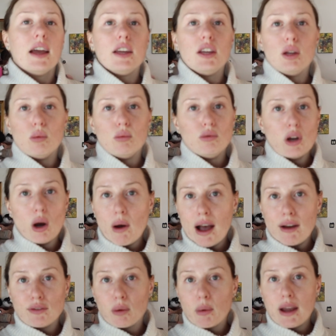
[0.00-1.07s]
you don't
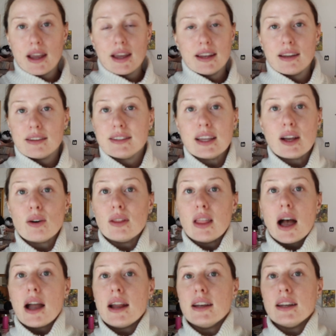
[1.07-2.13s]
have to wait in a single
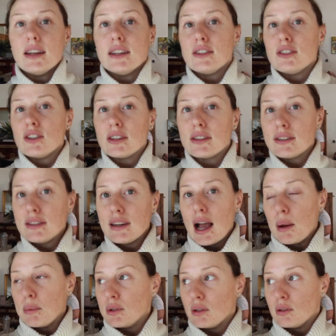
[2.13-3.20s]
line, and it's just
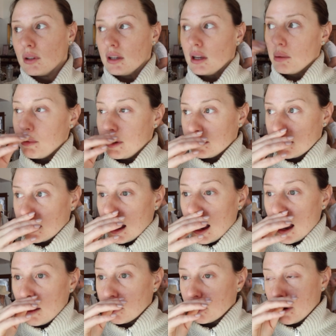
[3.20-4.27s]
absolutely amazing.
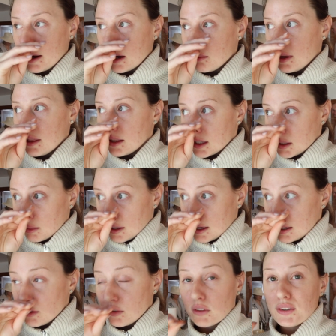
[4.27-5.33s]
I would recommend this
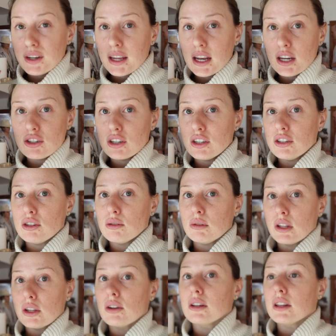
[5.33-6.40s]
place for vacation to
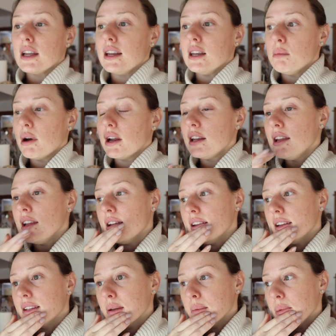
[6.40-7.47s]
literally anybody. It
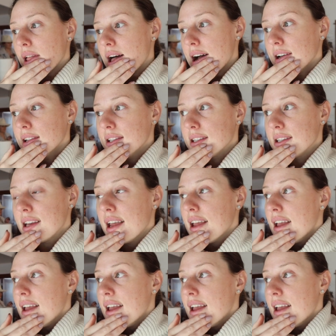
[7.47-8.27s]
is a blast.